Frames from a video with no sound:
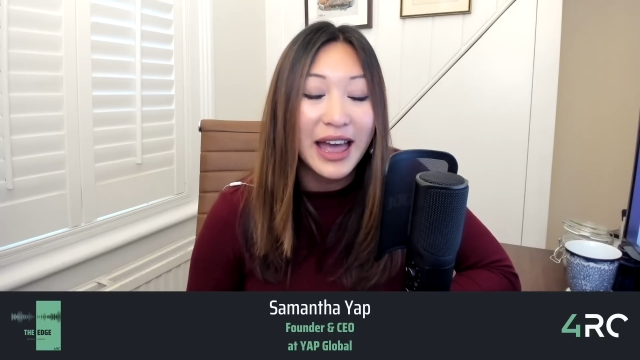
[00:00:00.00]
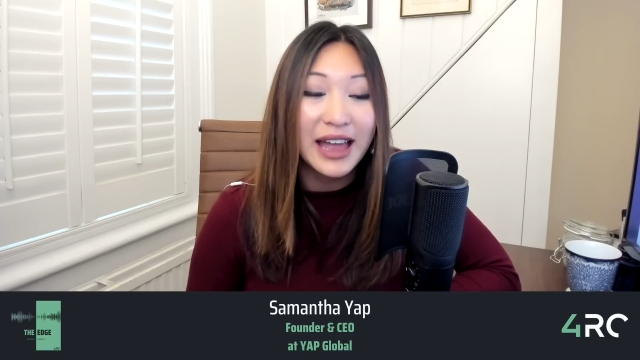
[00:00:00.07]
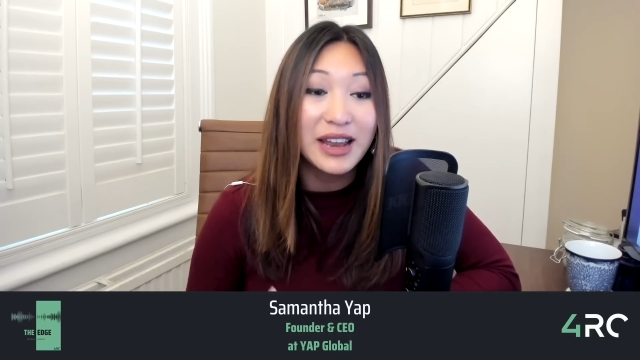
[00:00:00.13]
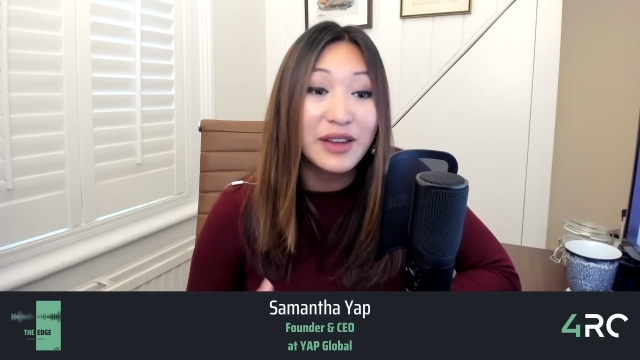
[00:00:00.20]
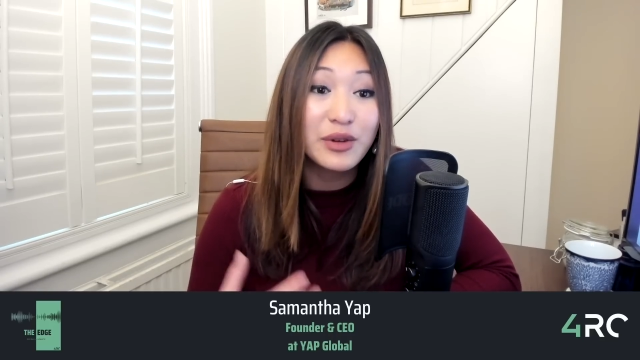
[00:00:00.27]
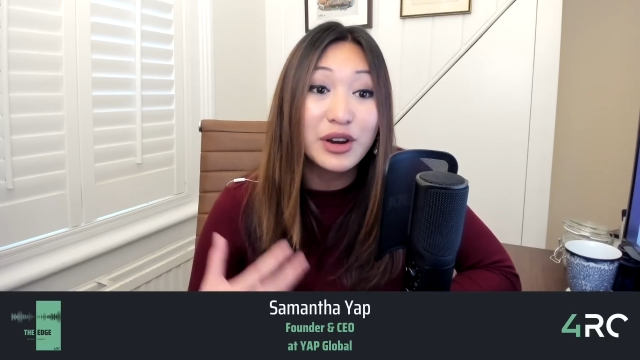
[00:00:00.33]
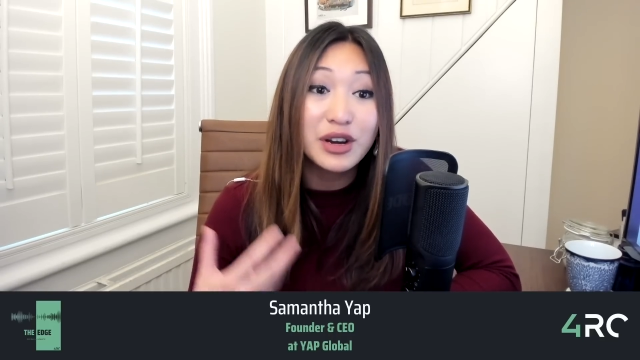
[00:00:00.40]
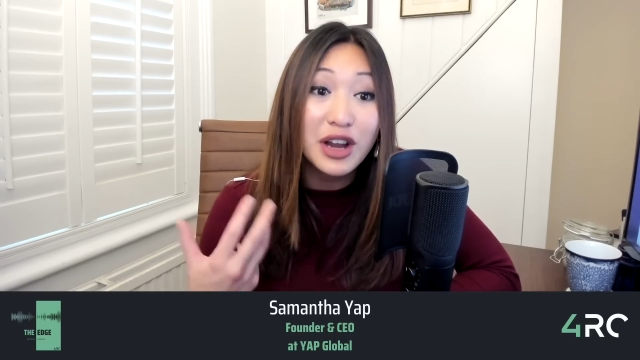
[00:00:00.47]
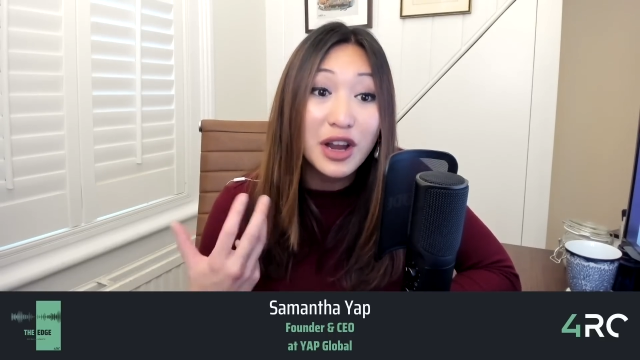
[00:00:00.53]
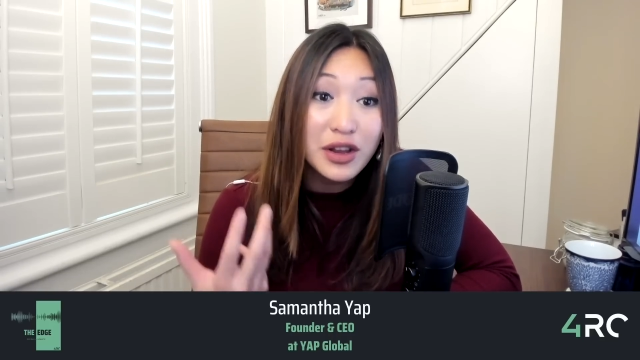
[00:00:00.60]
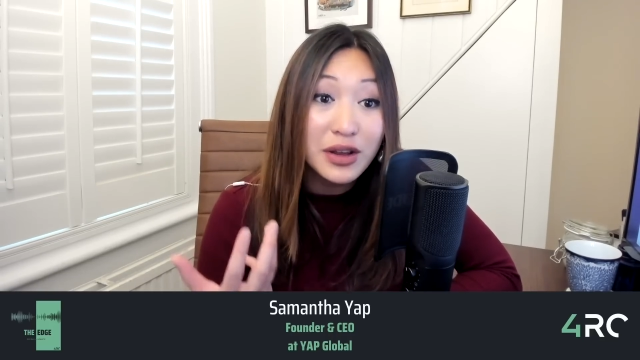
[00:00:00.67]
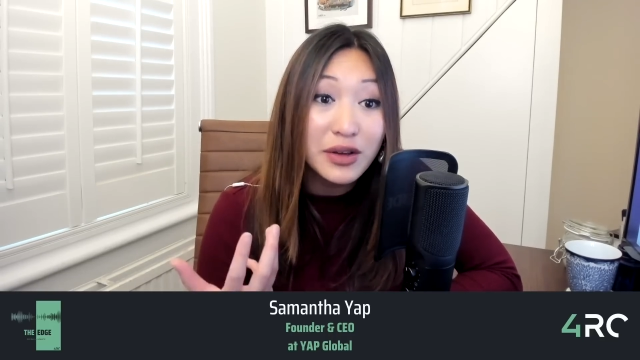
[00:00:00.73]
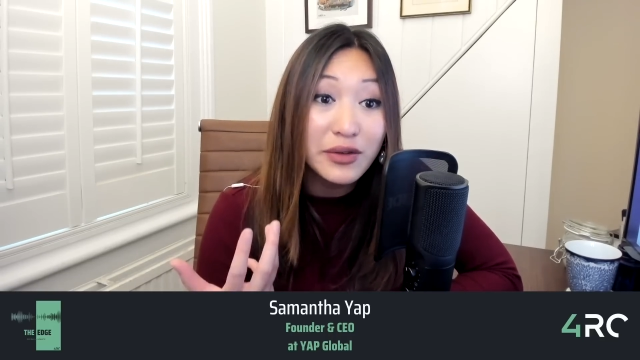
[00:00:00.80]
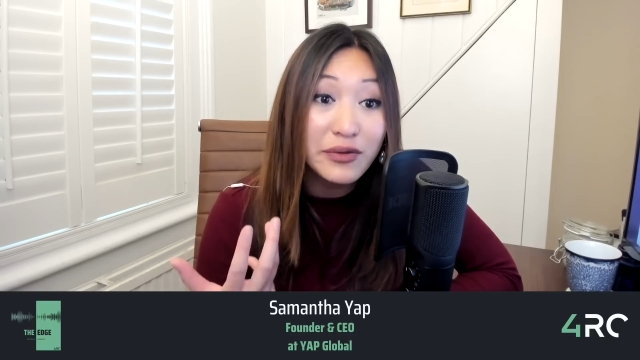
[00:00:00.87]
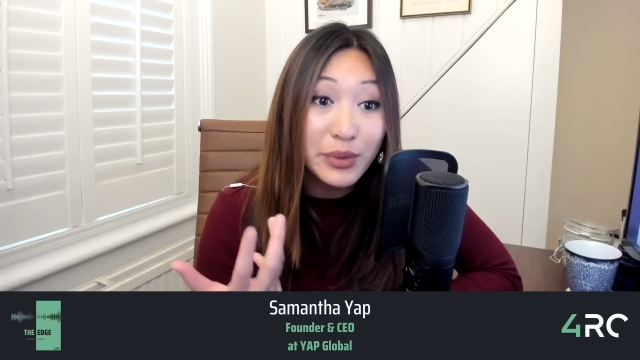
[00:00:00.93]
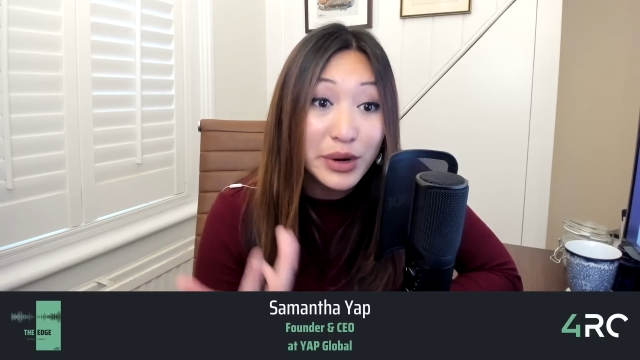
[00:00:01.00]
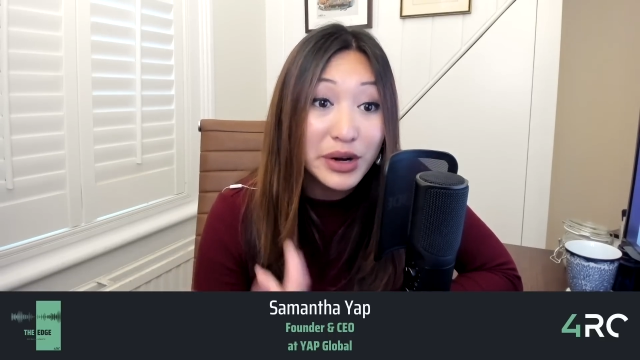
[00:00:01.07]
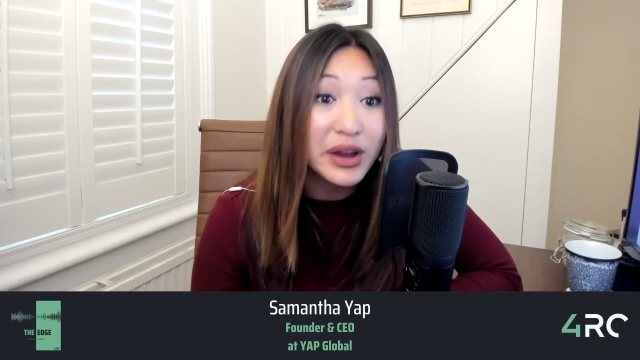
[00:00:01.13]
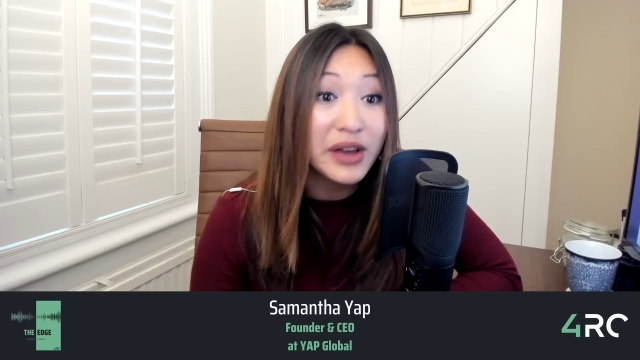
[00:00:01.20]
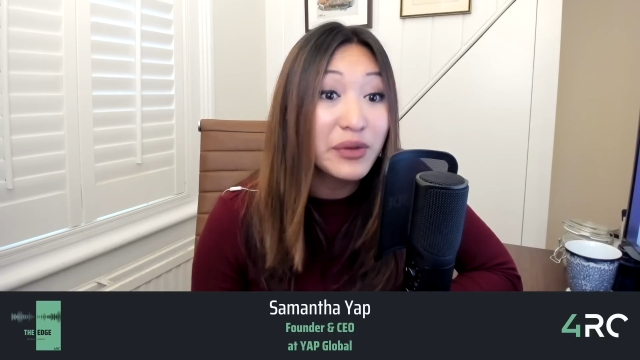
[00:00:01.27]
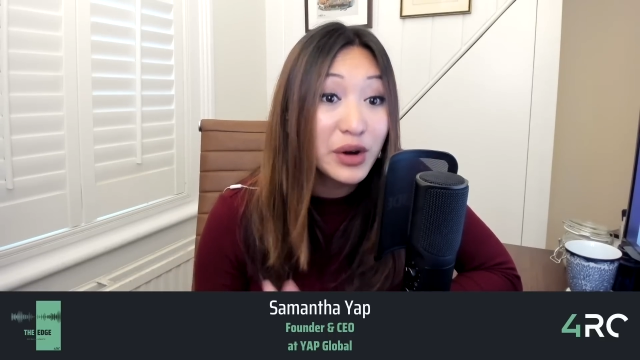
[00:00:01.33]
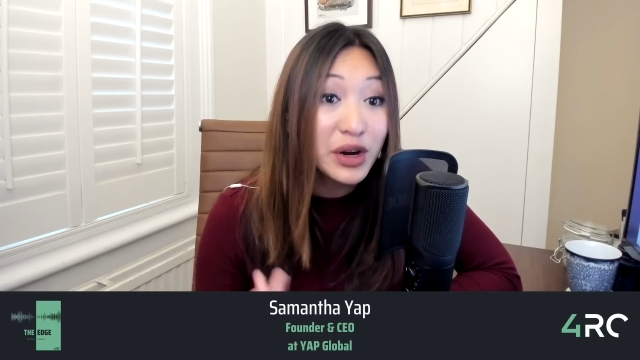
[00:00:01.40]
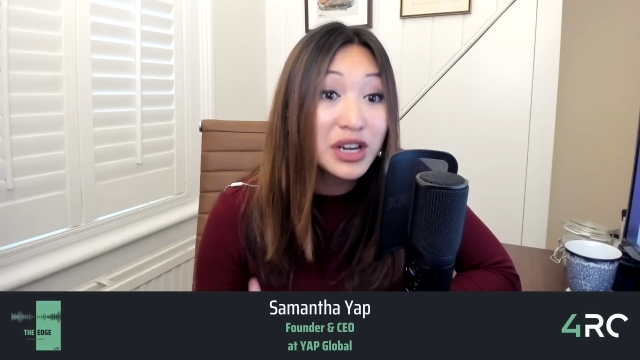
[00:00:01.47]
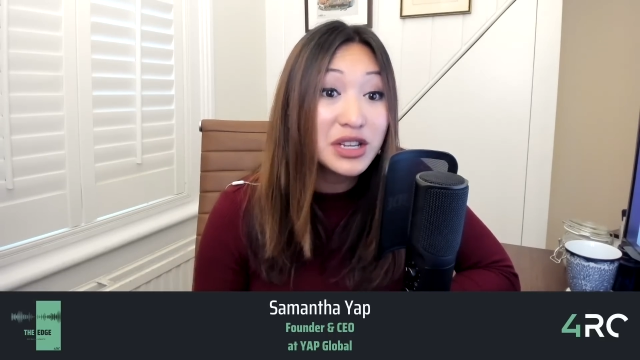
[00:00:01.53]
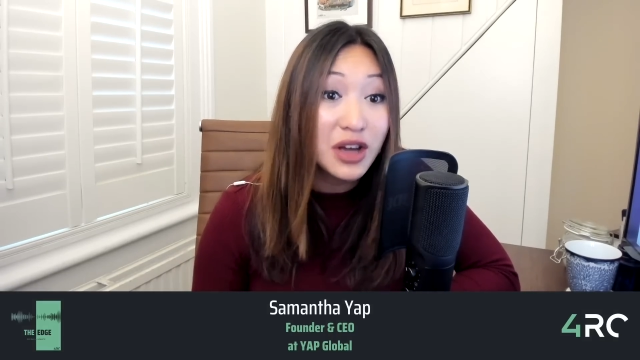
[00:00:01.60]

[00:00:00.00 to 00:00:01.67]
And if we're gonna